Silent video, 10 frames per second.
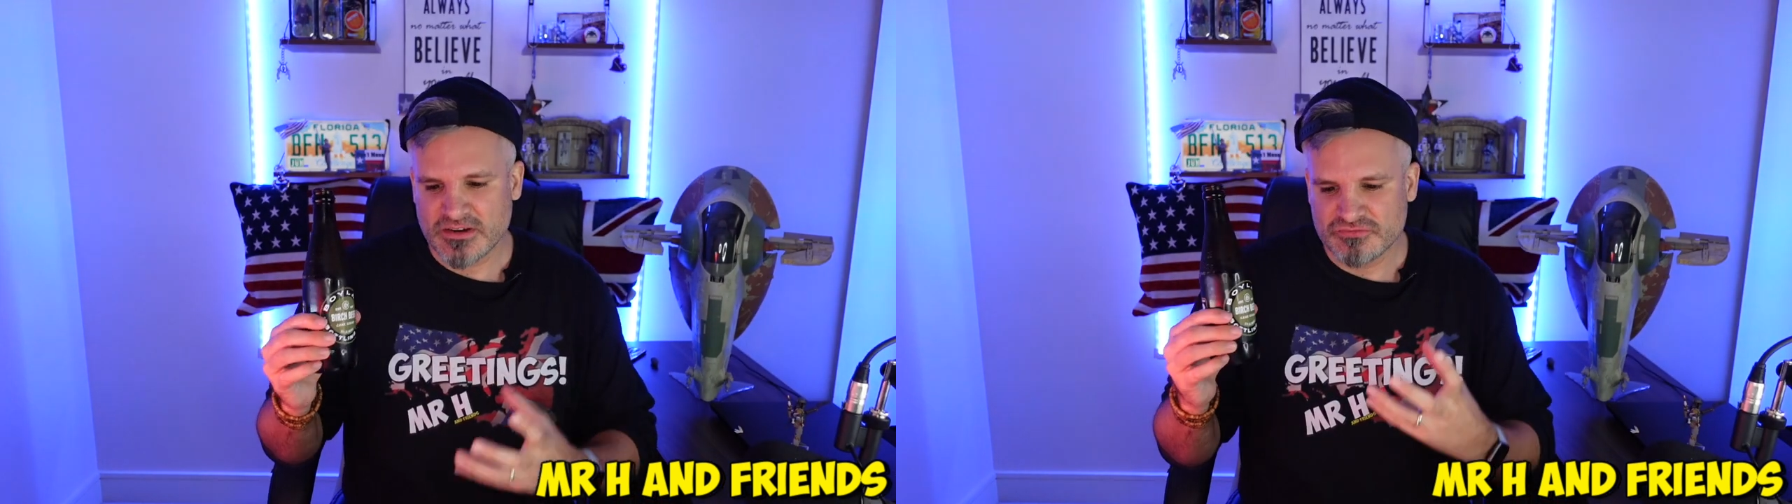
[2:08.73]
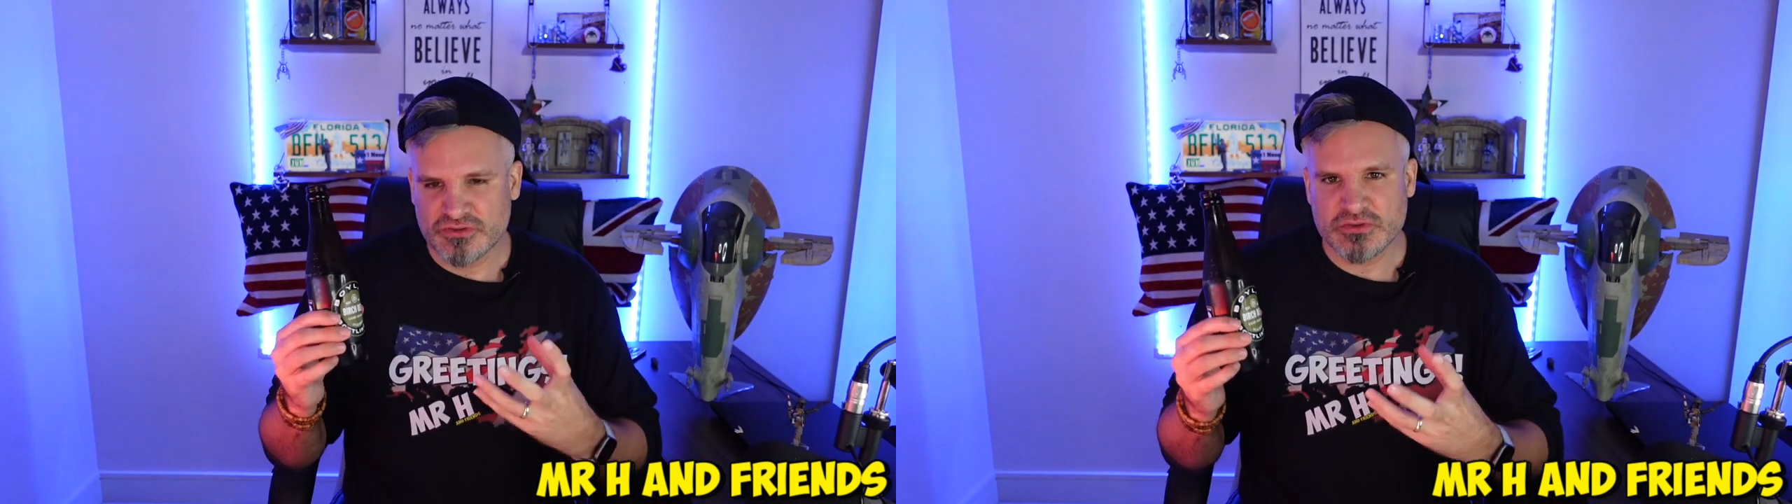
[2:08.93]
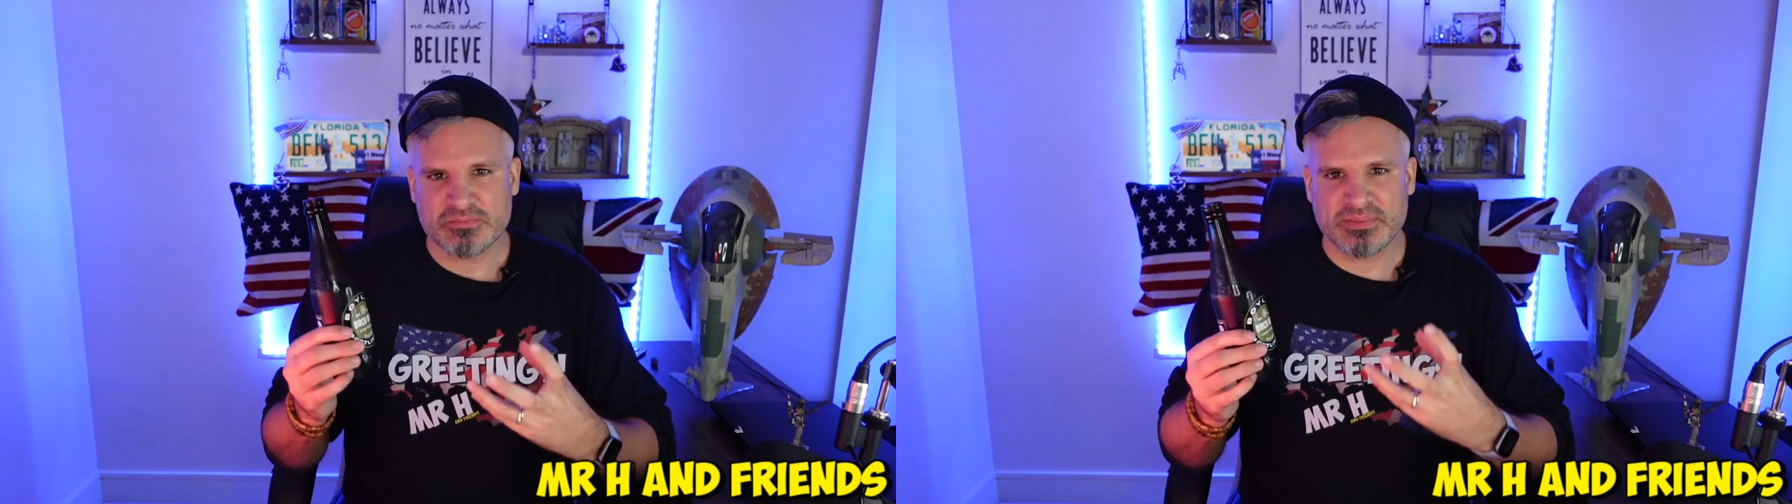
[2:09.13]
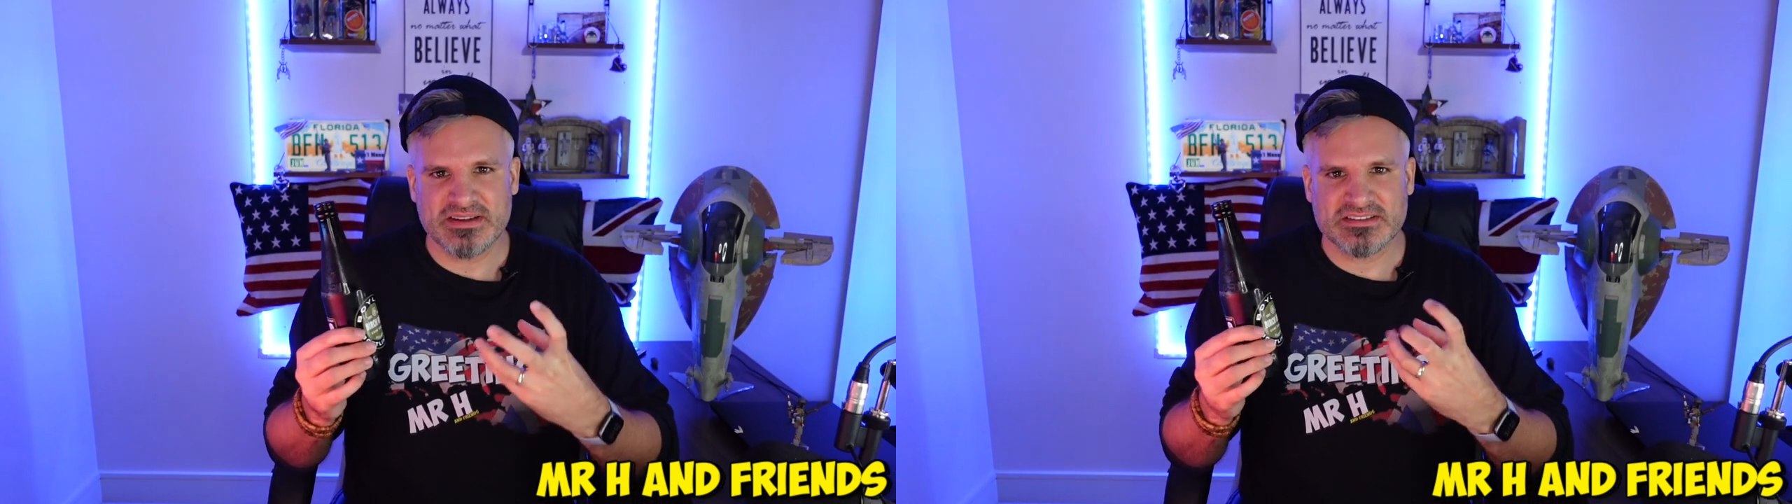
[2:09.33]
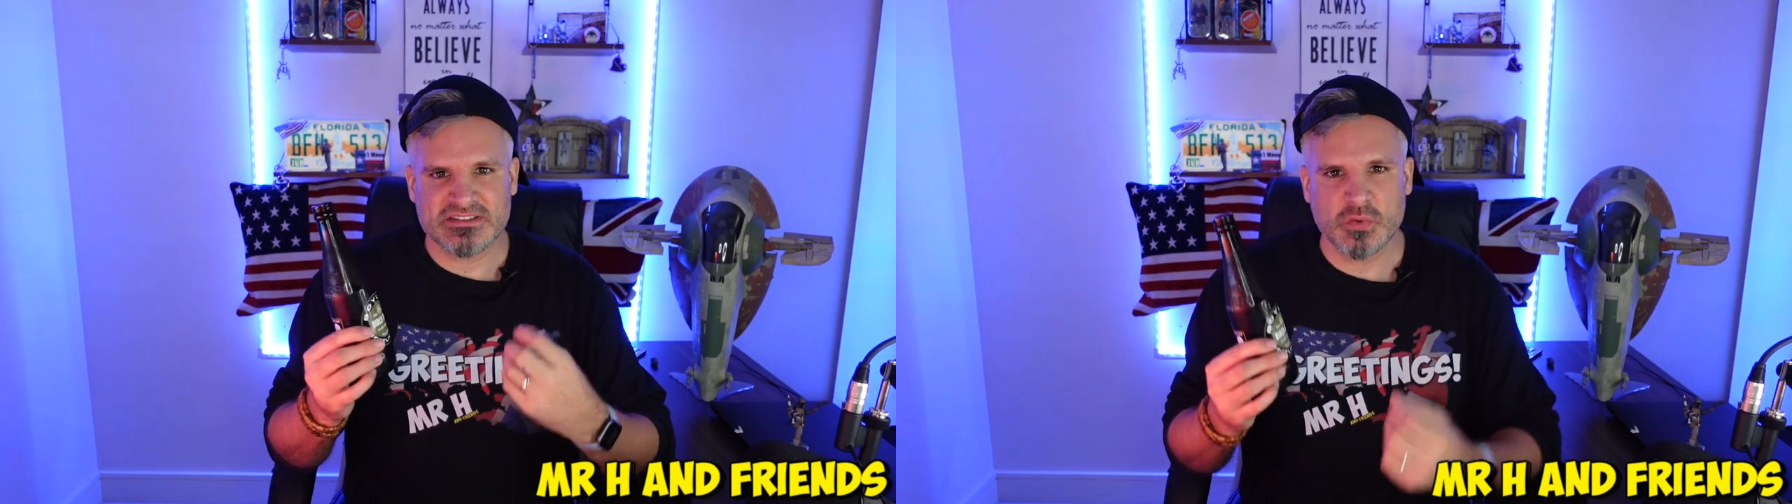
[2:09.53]
root
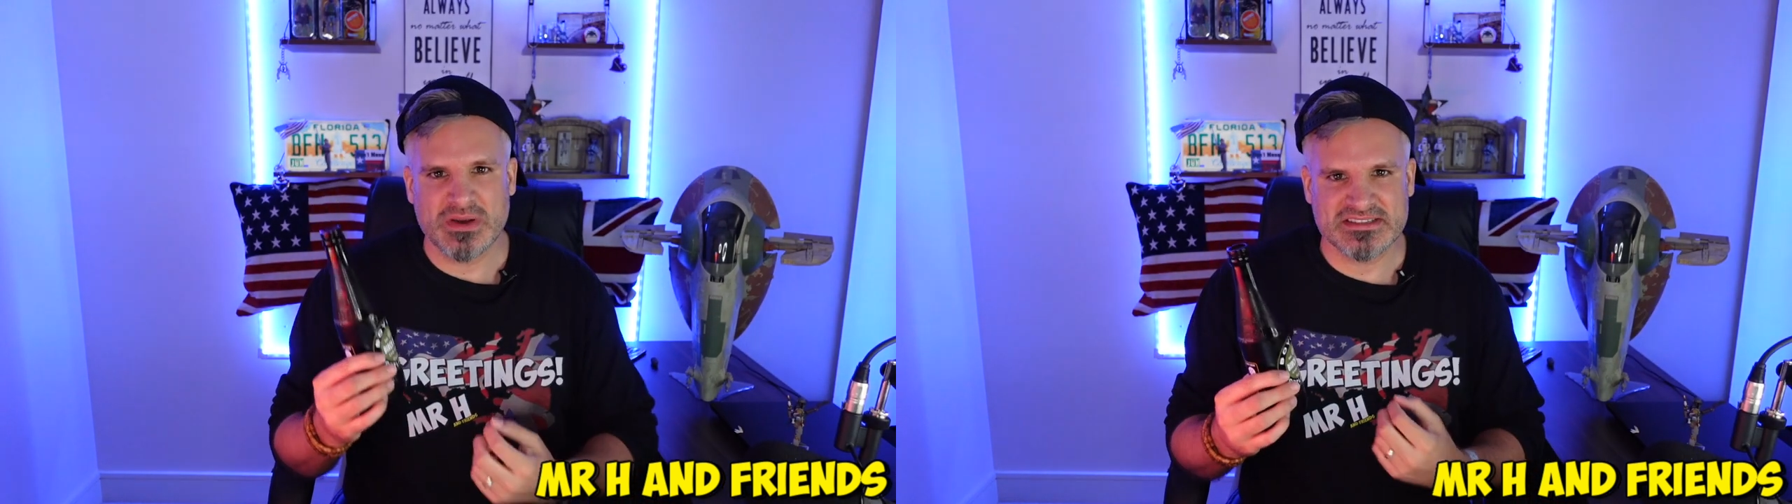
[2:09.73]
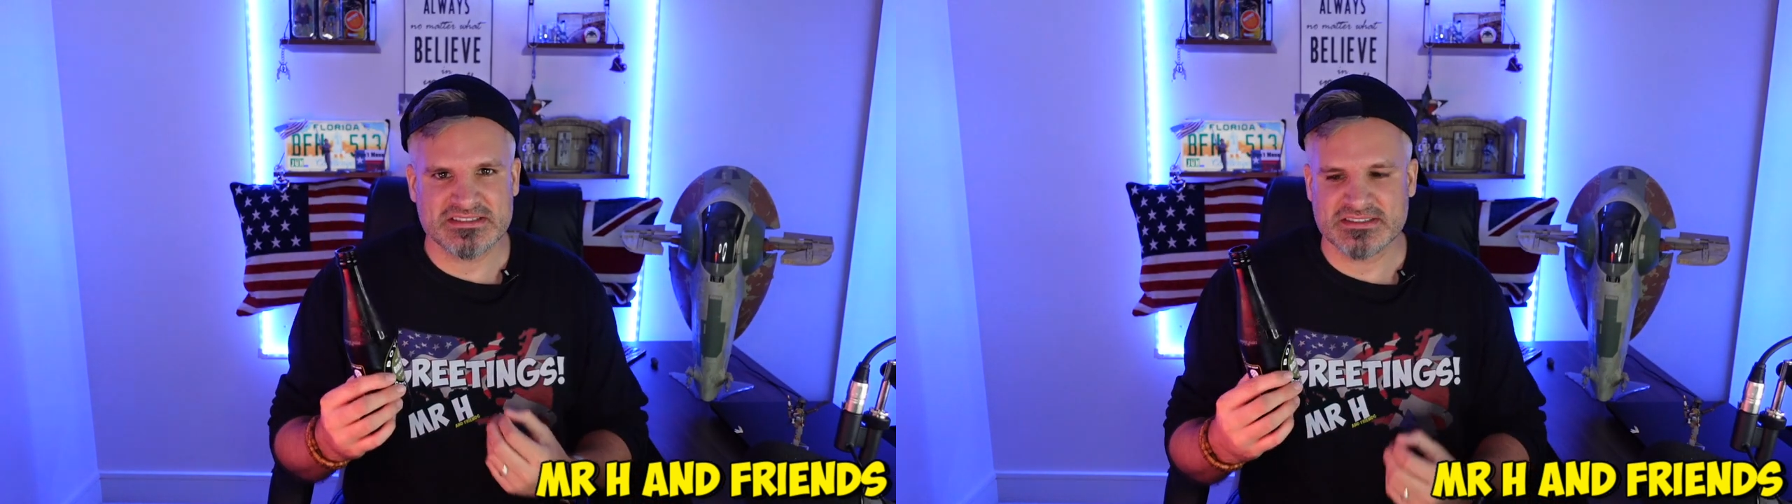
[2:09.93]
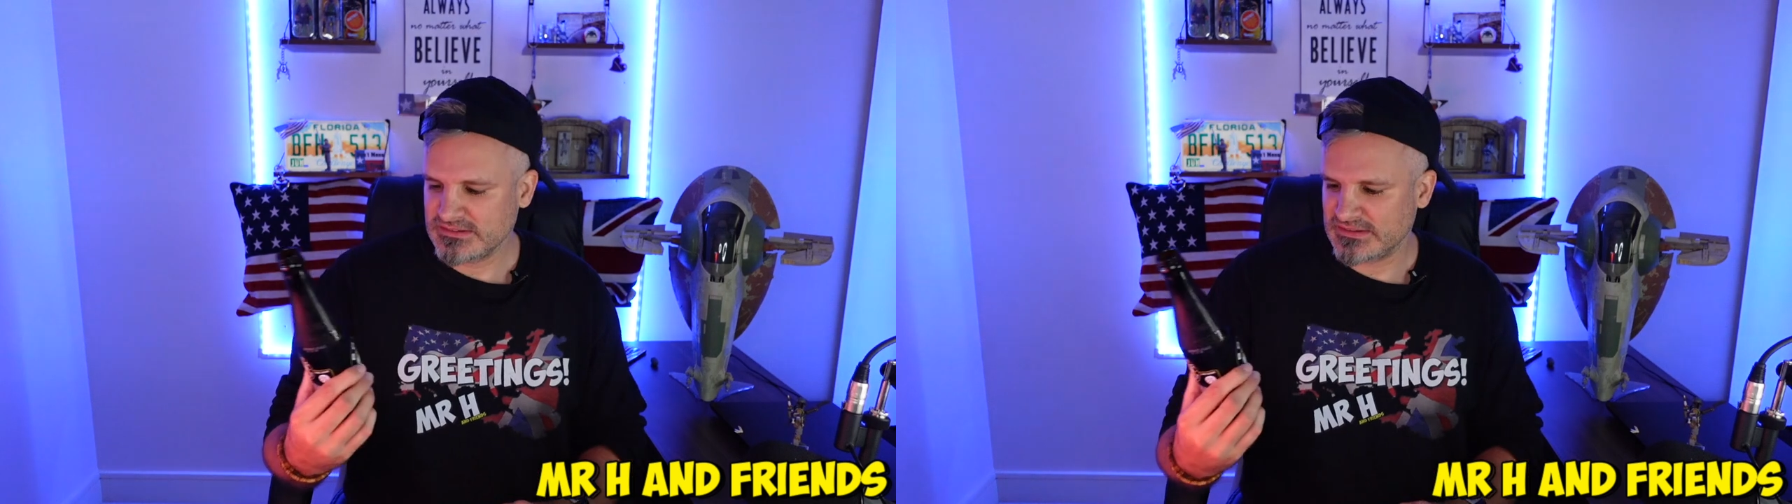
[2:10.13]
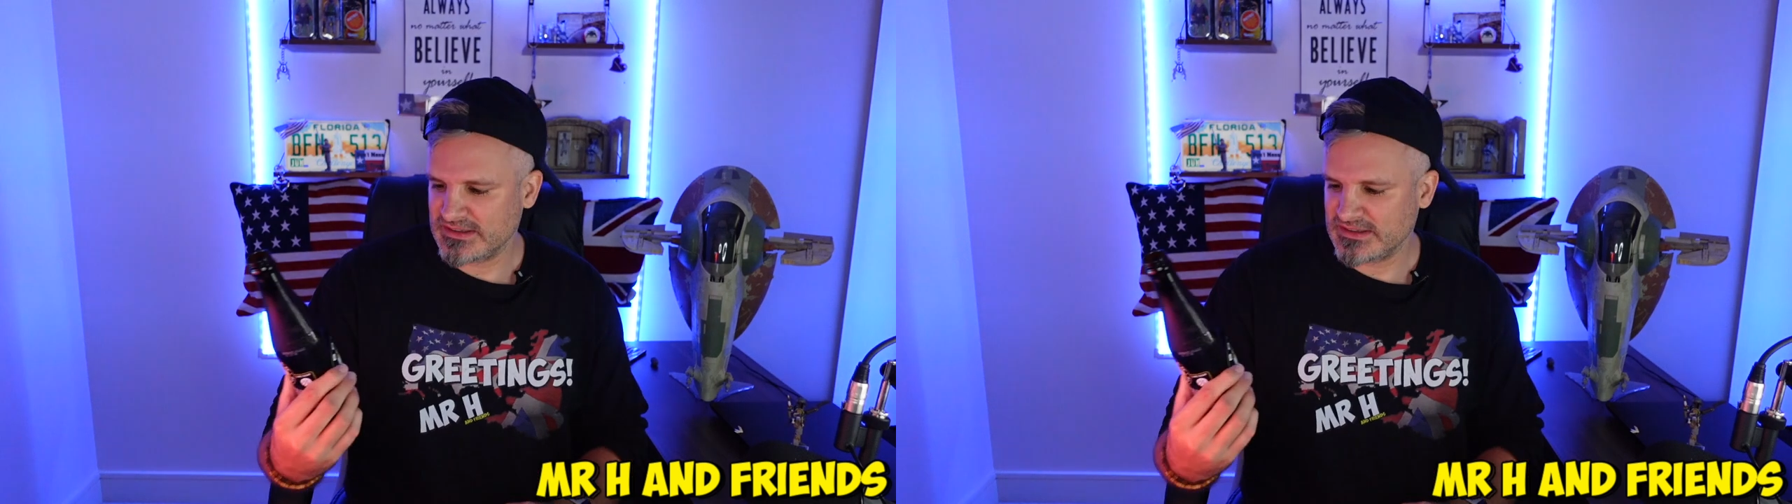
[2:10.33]
beer twist to